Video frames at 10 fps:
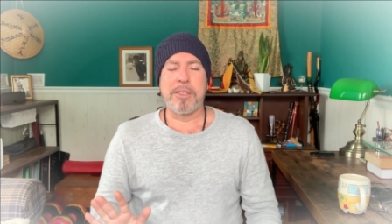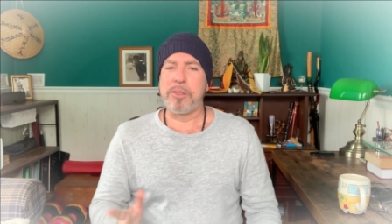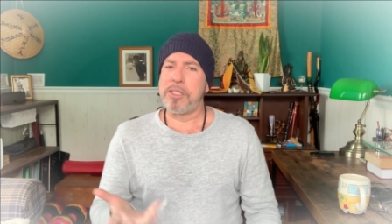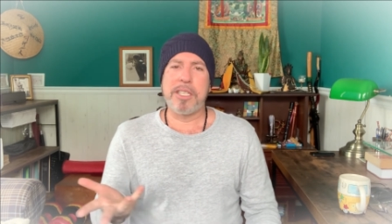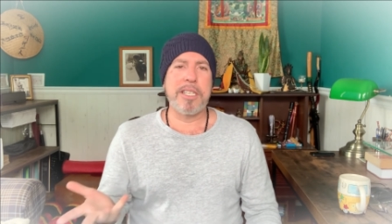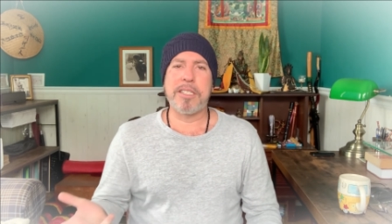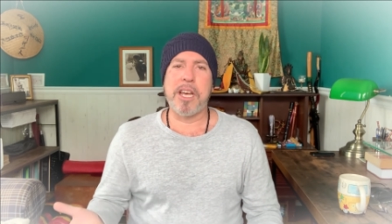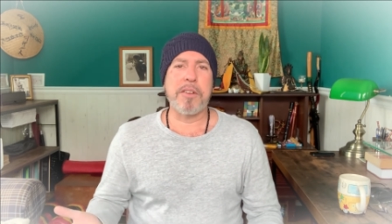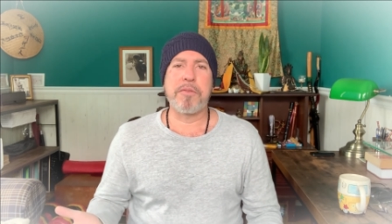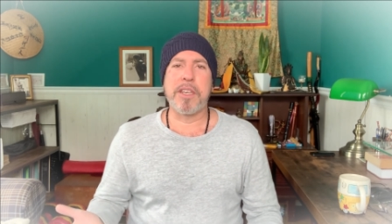Kundalini is
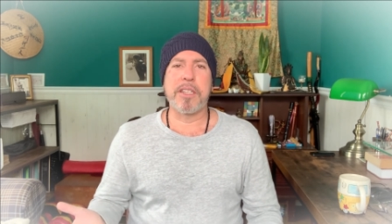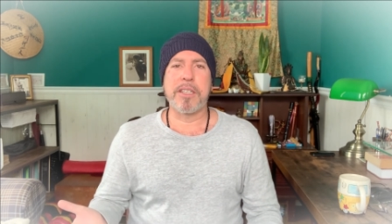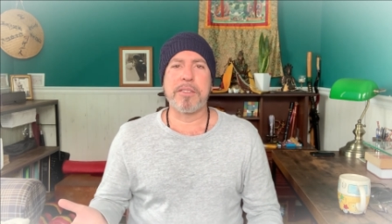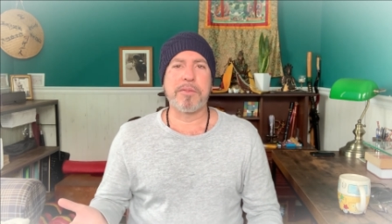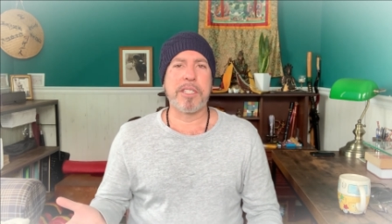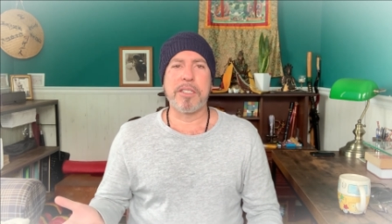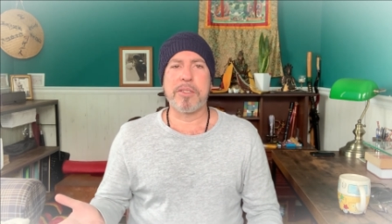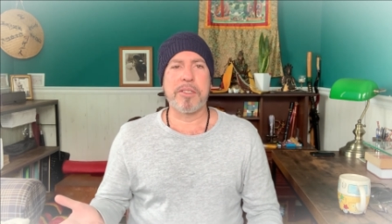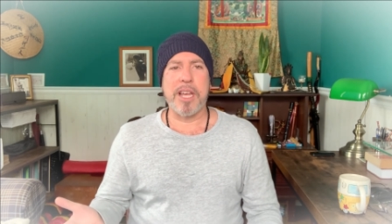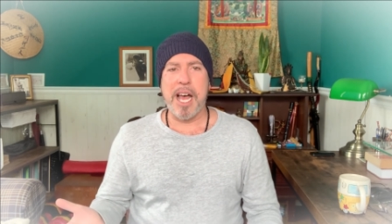not a feeling of
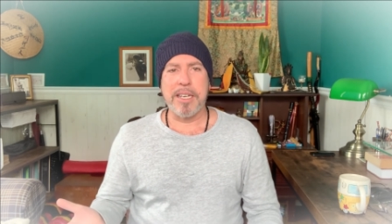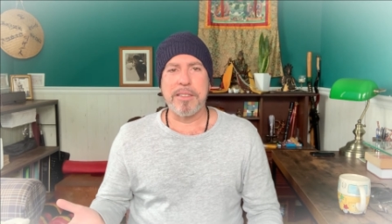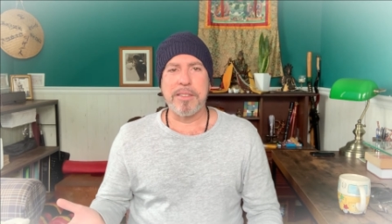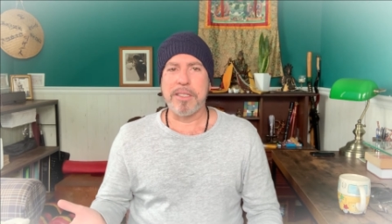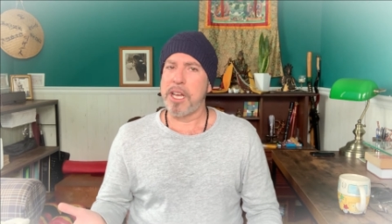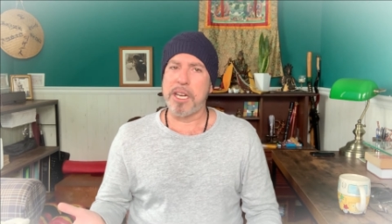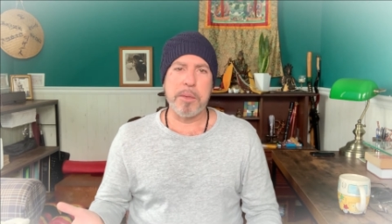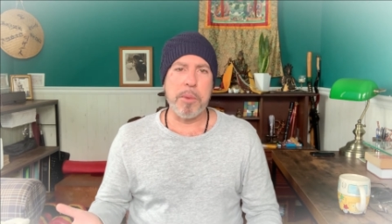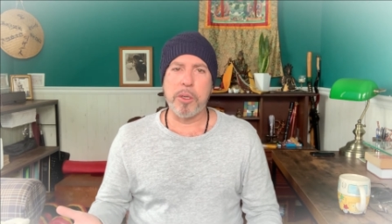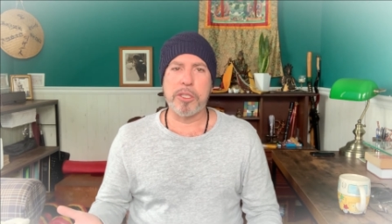this or that. It's not an
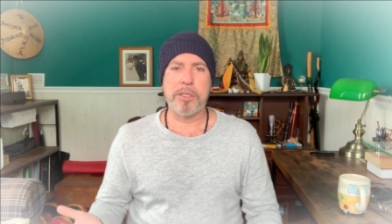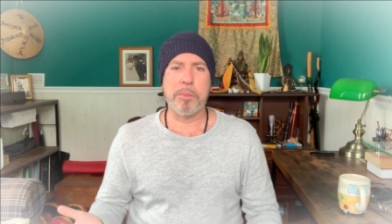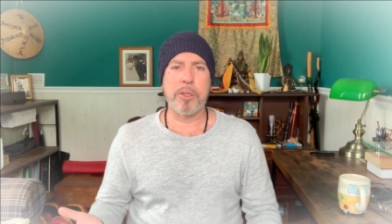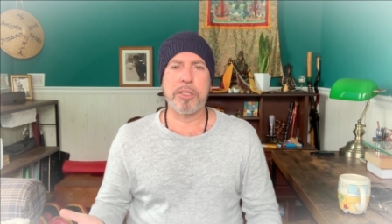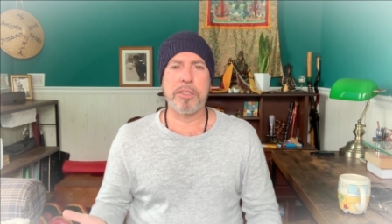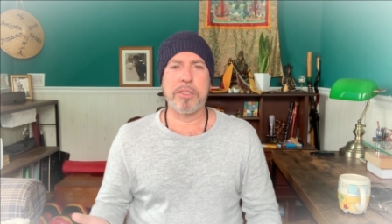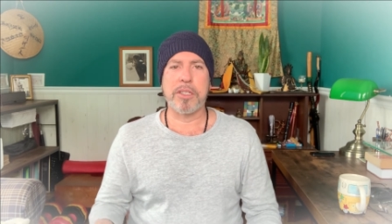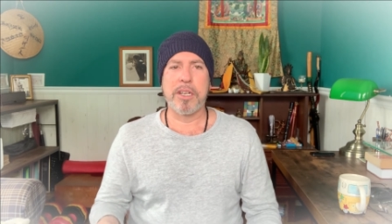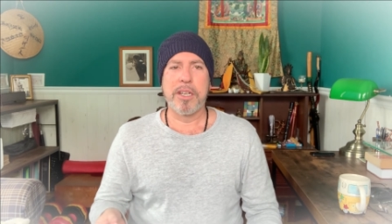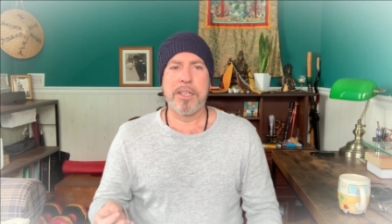emotion. Emotions
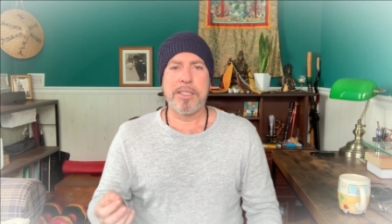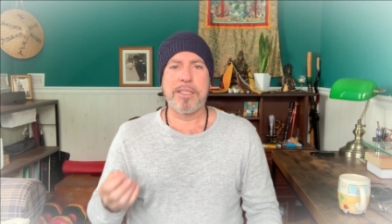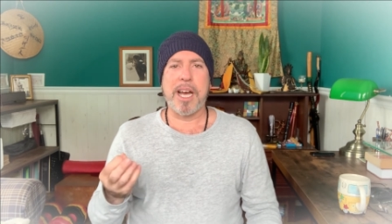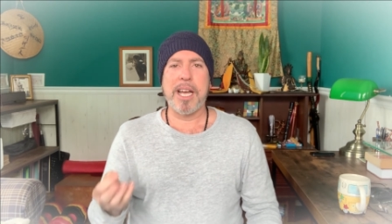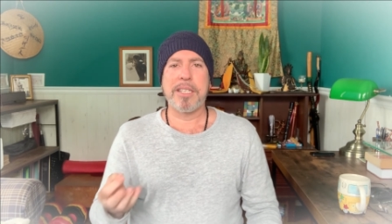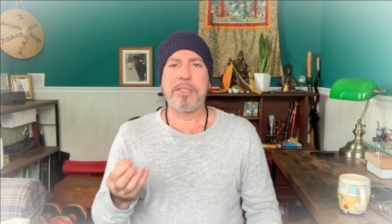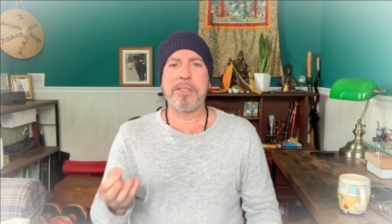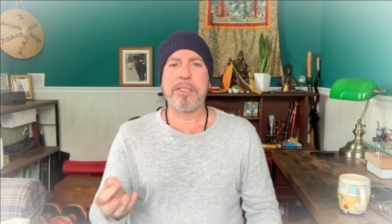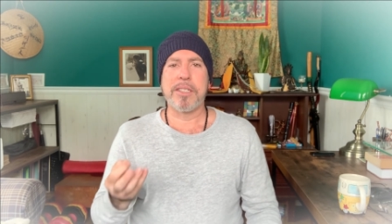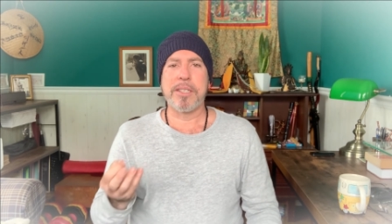are tied
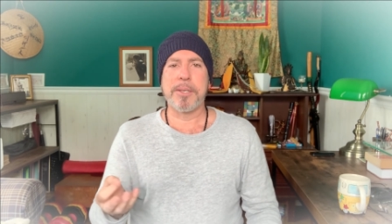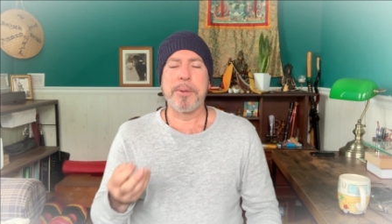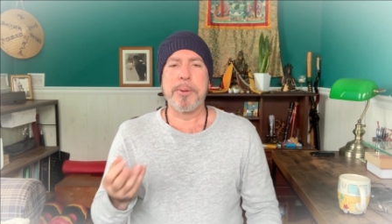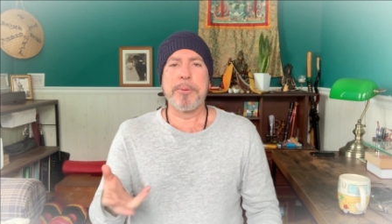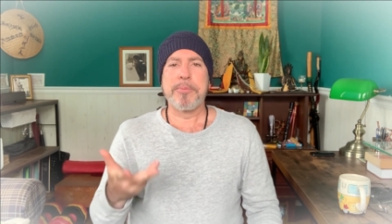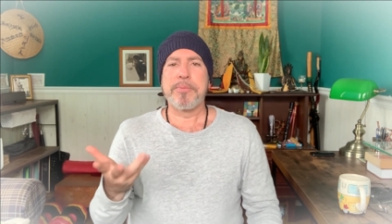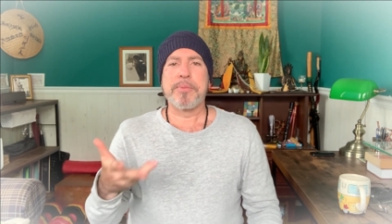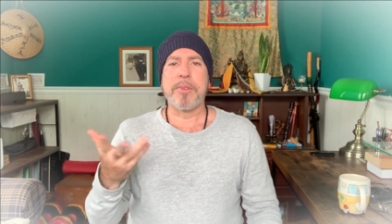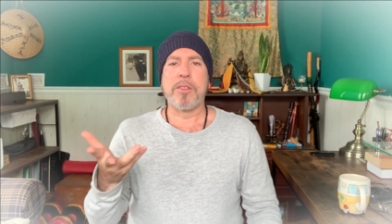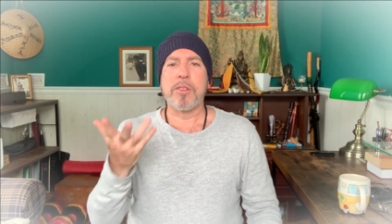to the
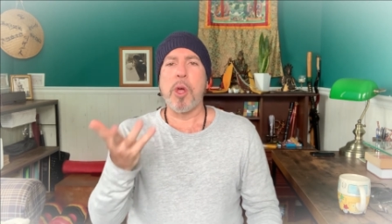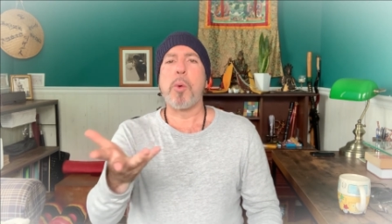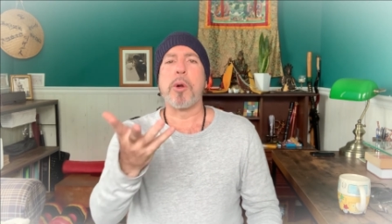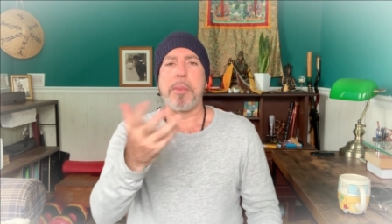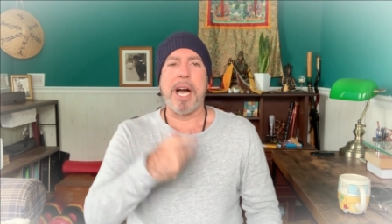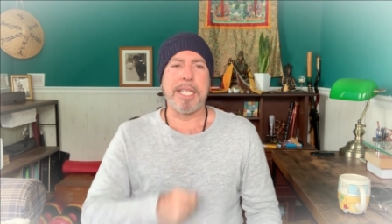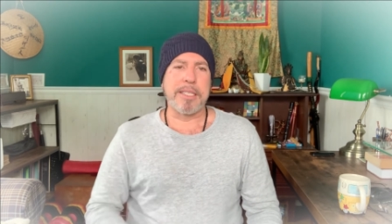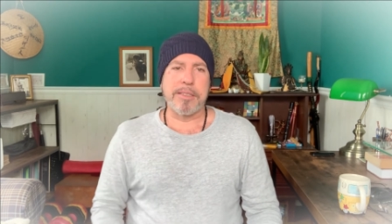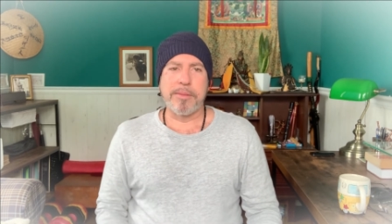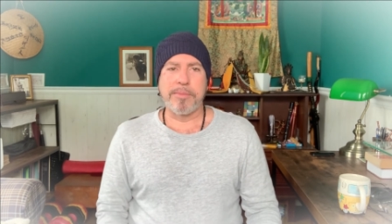lower
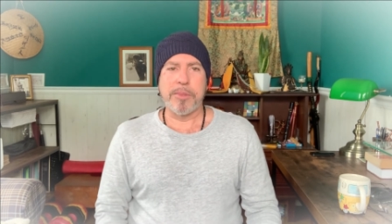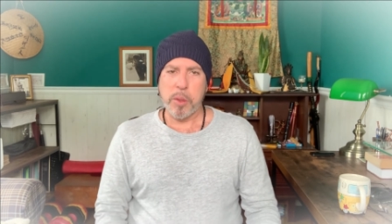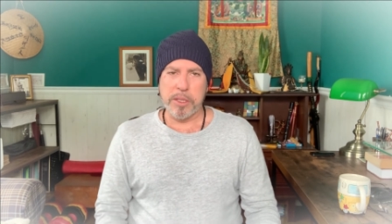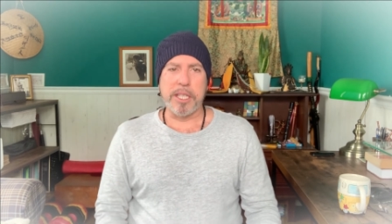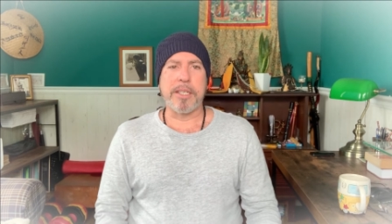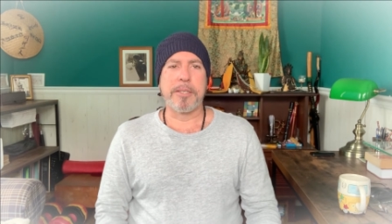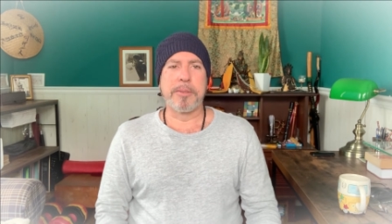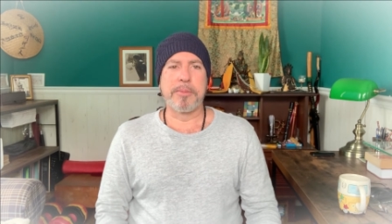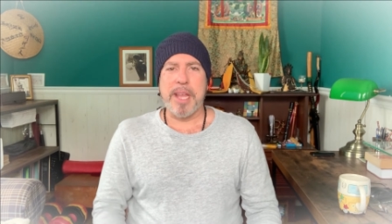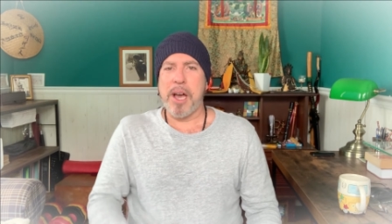mind only.
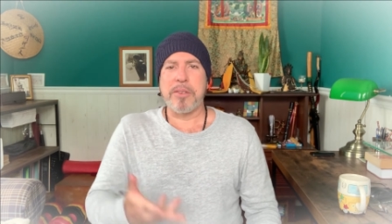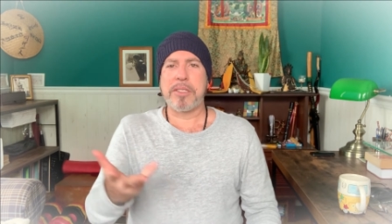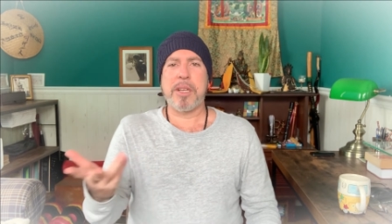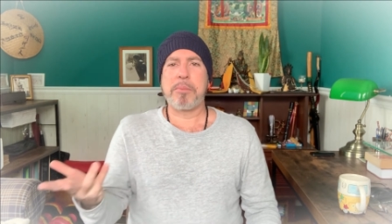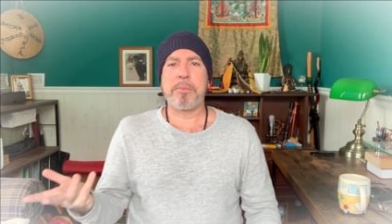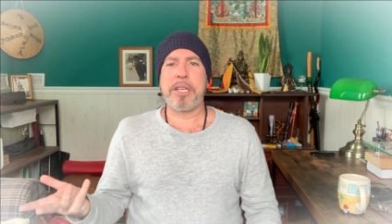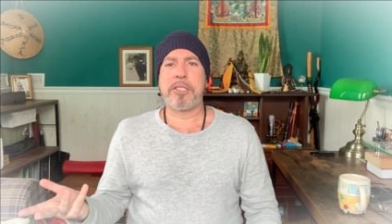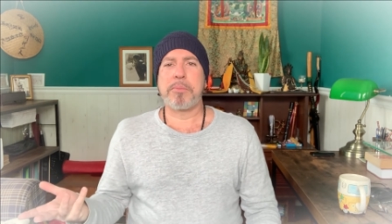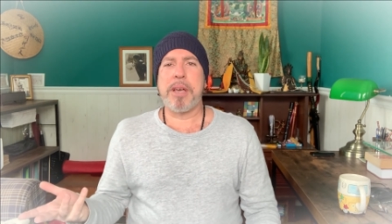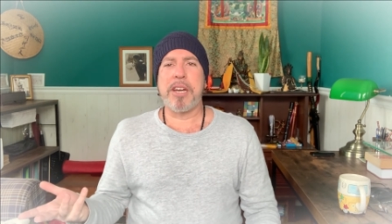How does
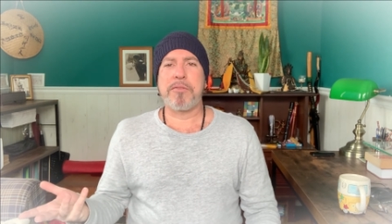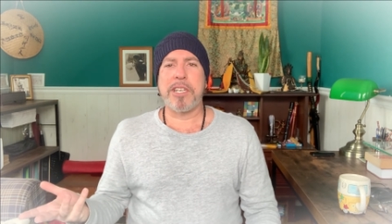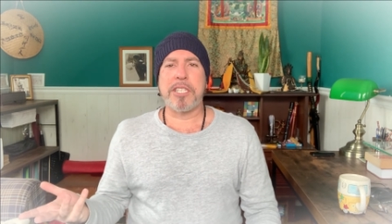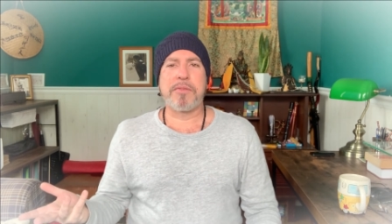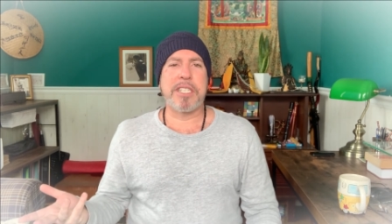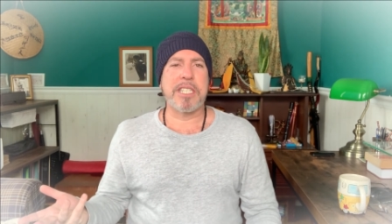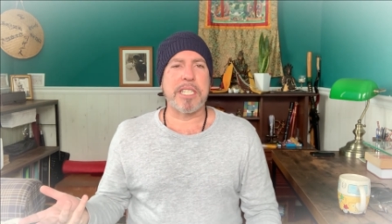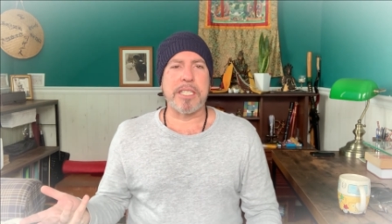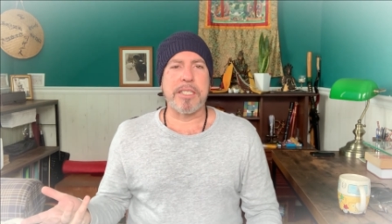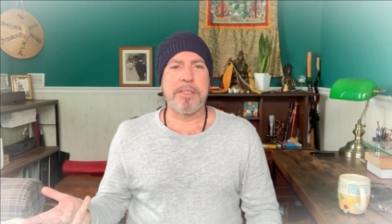sublimation manifest
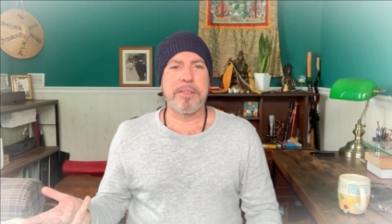physically?